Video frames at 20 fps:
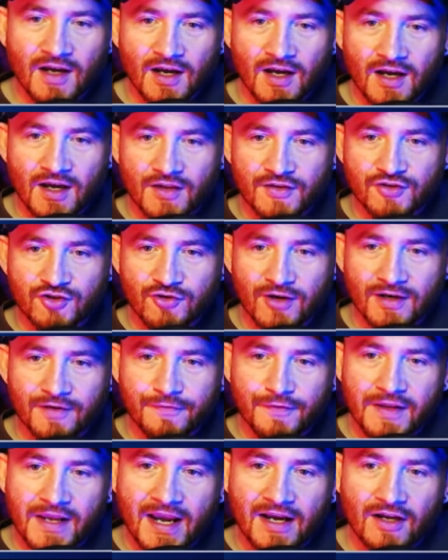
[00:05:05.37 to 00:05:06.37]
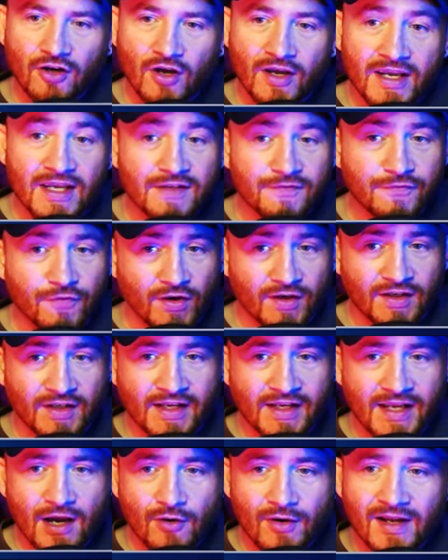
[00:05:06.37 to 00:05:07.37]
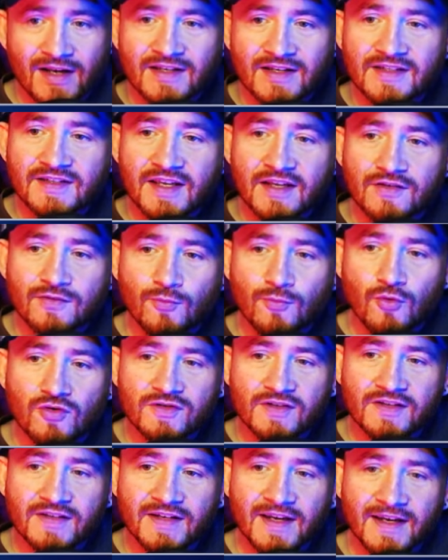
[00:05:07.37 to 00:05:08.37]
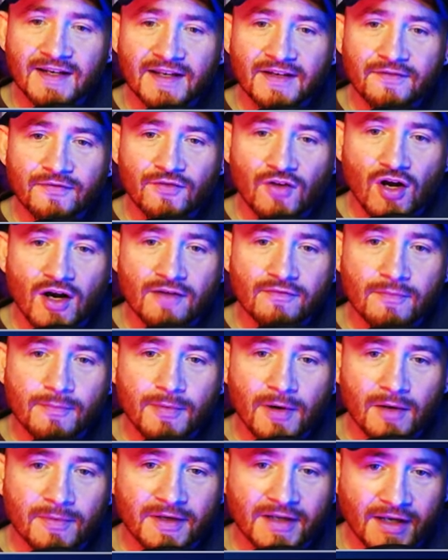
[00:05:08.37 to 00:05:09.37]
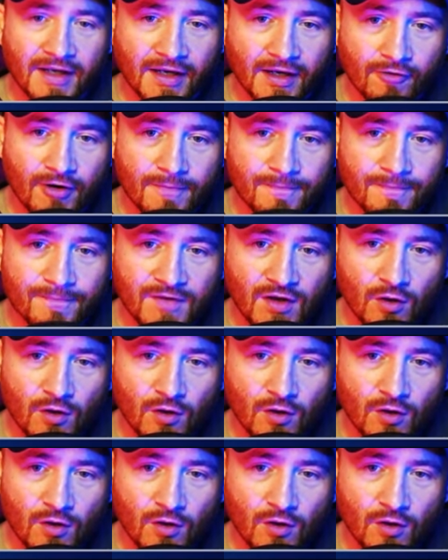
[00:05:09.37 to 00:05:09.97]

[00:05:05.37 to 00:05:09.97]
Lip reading: The trailer for the Acolyte is finally out and is set towards the tail end of the High Republic era.